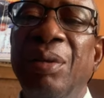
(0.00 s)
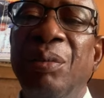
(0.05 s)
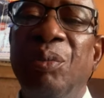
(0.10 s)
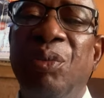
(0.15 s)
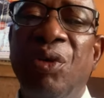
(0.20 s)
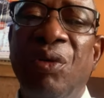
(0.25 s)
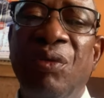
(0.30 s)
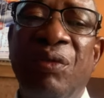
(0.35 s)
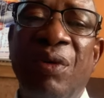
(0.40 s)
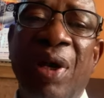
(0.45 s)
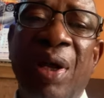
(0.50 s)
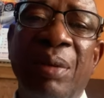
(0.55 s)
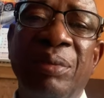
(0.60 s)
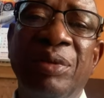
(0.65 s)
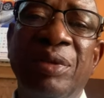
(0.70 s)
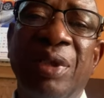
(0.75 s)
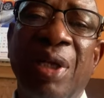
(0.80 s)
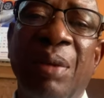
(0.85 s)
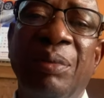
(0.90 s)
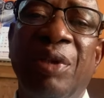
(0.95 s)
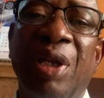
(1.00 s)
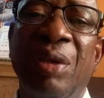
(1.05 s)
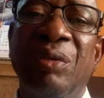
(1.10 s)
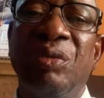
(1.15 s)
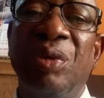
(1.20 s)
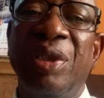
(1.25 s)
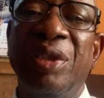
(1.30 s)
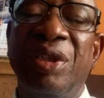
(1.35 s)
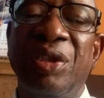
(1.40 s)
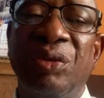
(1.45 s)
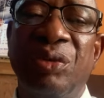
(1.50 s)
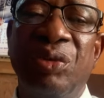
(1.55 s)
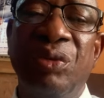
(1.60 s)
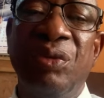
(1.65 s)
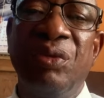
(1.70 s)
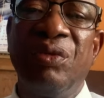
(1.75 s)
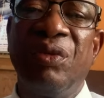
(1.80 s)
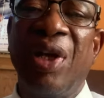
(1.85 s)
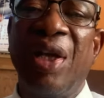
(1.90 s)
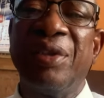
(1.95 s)
Proverbs chapter
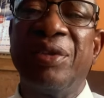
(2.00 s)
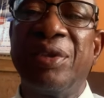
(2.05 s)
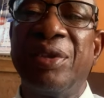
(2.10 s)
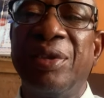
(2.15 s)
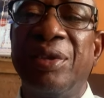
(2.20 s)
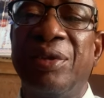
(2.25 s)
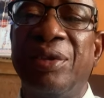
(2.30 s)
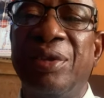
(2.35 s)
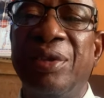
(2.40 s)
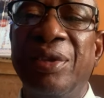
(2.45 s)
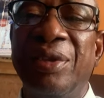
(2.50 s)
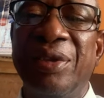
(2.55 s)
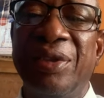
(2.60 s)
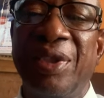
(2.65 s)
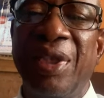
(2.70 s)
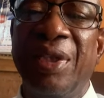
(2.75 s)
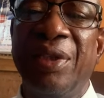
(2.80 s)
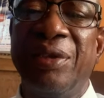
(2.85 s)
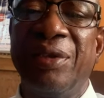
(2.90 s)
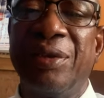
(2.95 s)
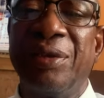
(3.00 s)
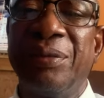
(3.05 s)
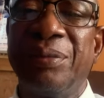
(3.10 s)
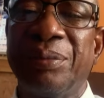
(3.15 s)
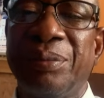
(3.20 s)
twenty-two verse six says,